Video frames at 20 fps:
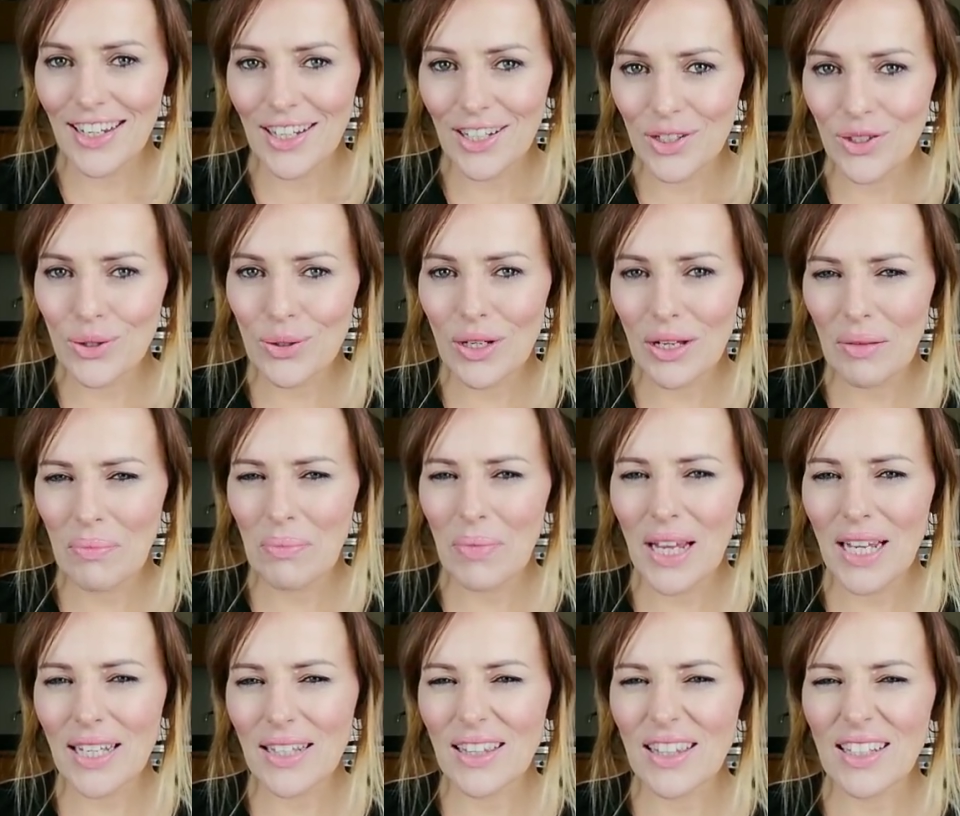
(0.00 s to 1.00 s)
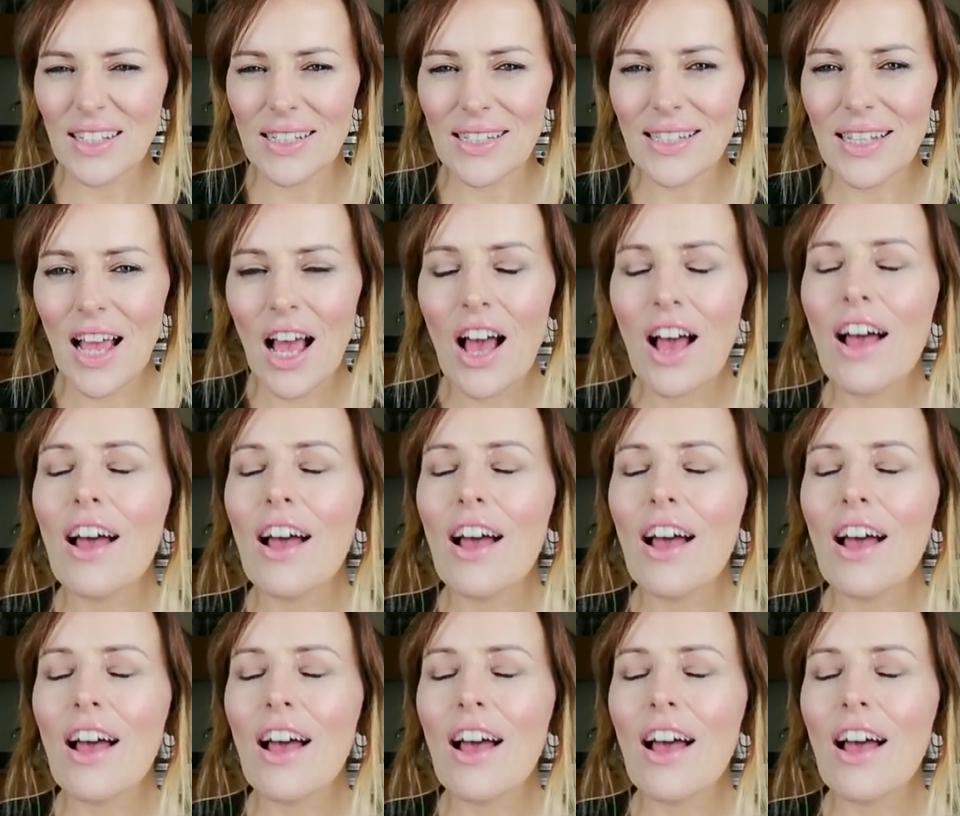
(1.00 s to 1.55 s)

you can make this